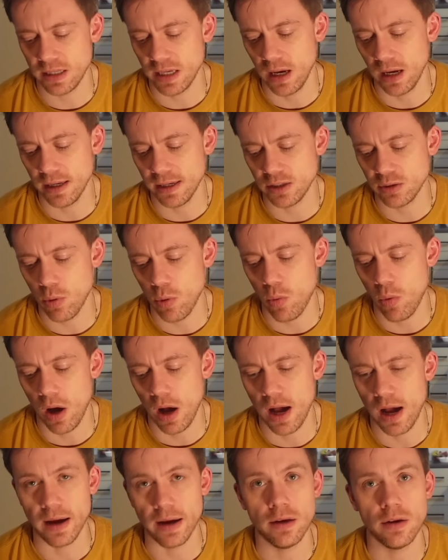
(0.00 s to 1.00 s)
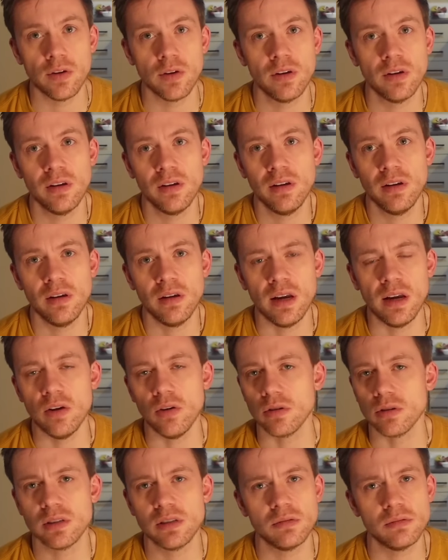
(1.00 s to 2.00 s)
eyes were wide. He
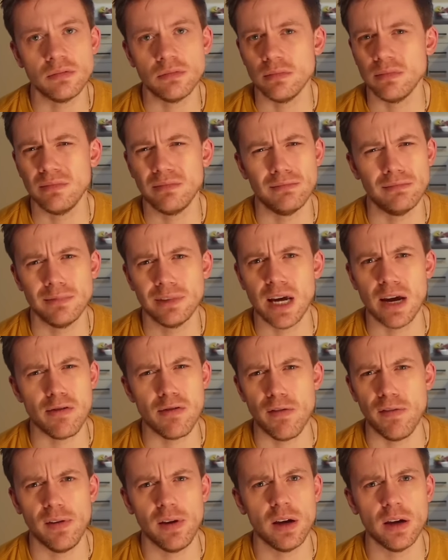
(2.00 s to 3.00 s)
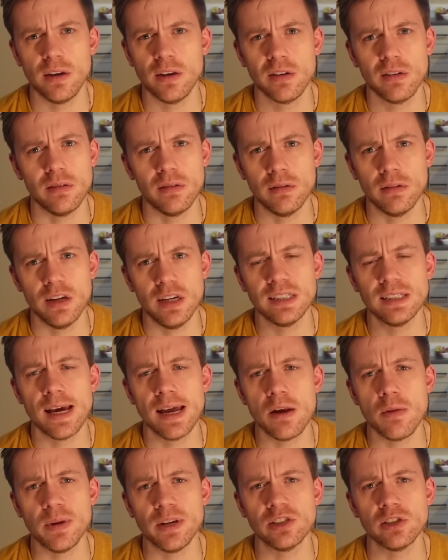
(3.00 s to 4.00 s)
looked terrified. He
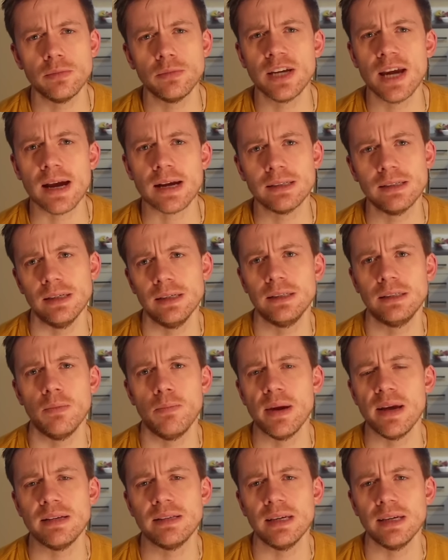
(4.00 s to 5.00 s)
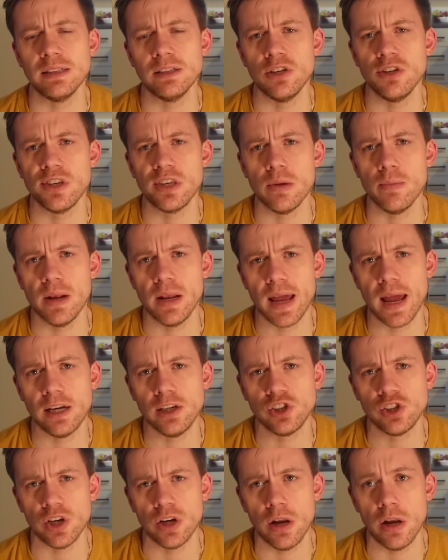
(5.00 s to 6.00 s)
said he'd been subjected to beatings and
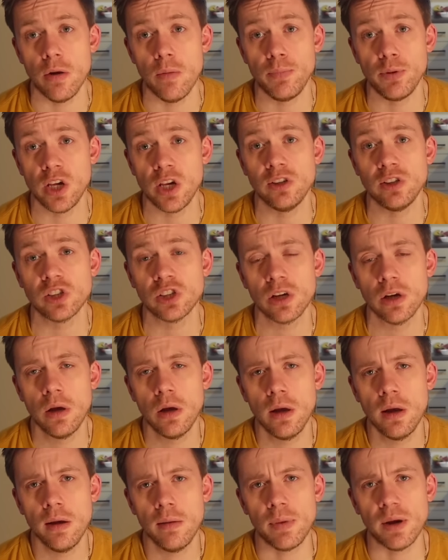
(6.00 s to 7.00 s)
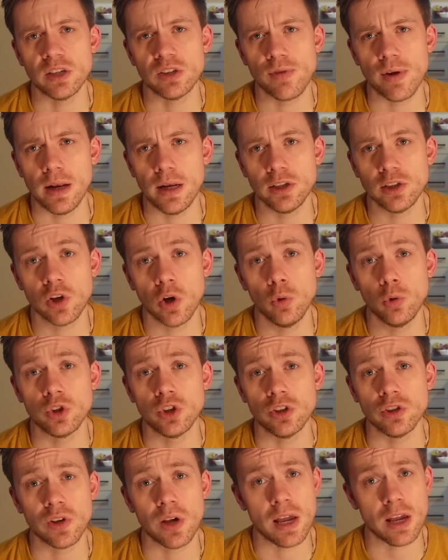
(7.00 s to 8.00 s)
humiliation and abuse by Israeli
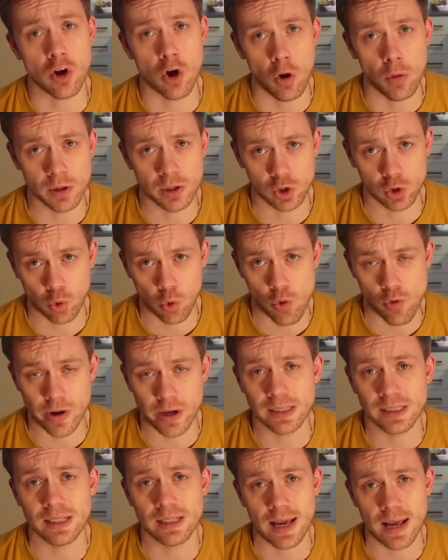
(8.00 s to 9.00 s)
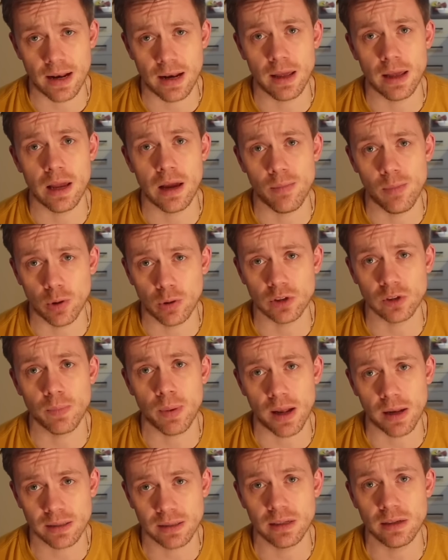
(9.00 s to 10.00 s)
soldiers, a common story, incidentally, amongst
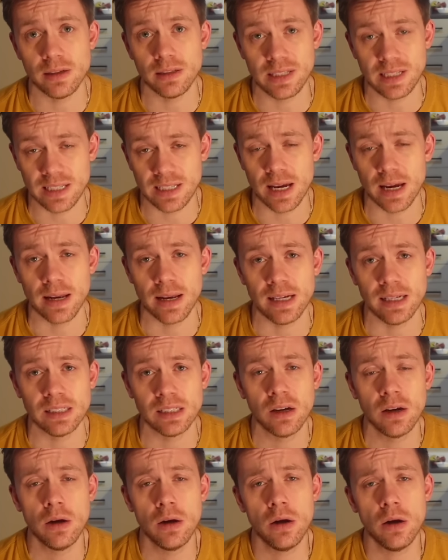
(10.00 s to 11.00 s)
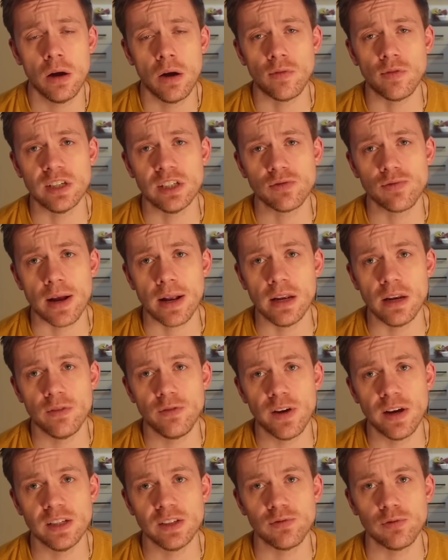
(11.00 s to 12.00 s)
Palestinian detainees of the Israeli
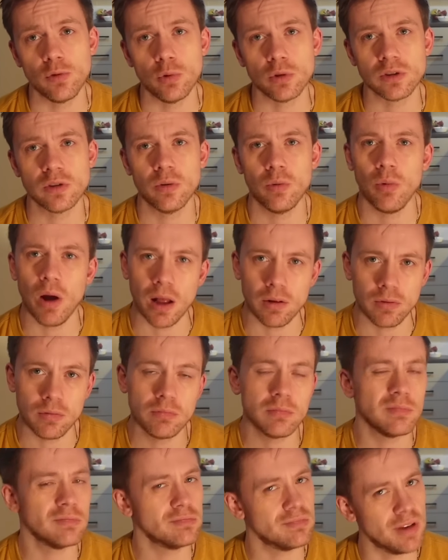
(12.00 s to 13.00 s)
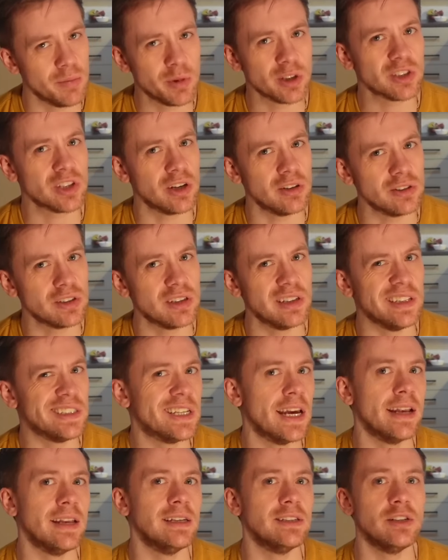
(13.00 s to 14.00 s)
Defense Force. Well, amongst those
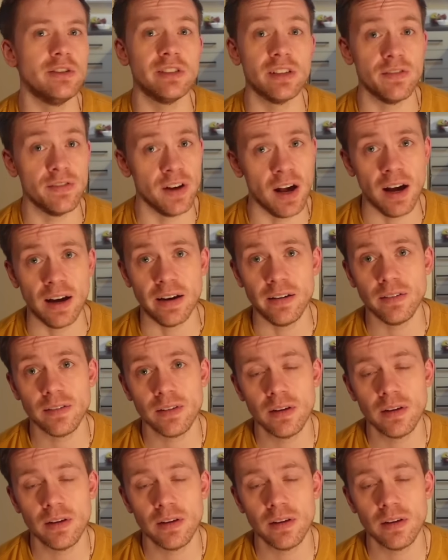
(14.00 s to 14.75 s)
detainees who survive.